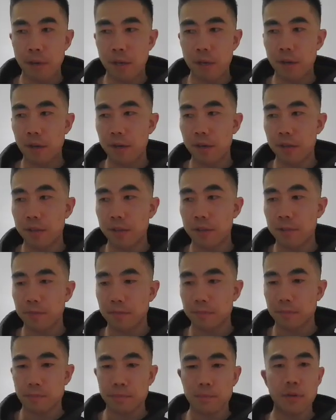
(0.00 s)
Because
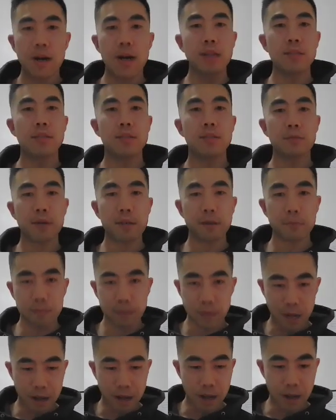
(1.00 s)
prior to
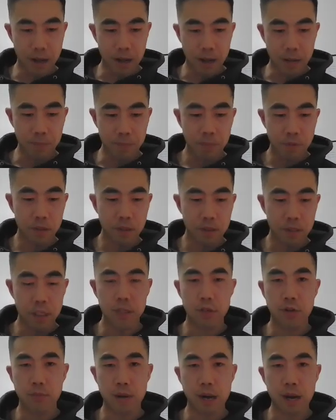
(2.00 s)
doing
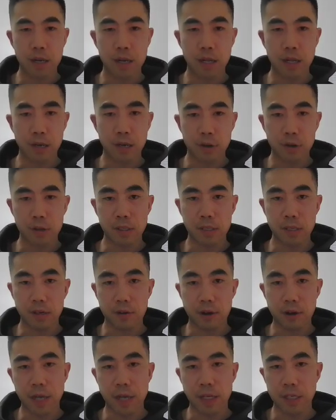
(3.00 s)
digital marketing, content
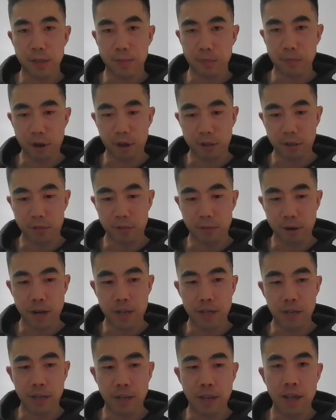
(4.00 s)
creation, and personal
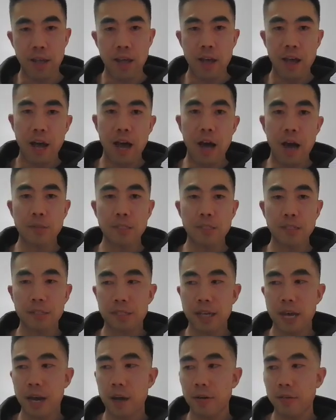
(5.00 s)
branding, I was in
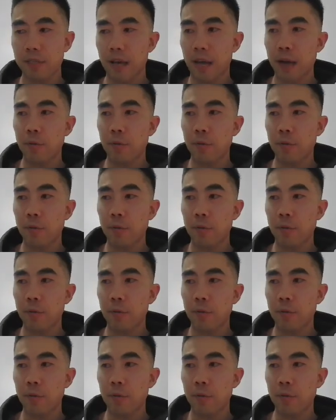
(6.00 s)
sales.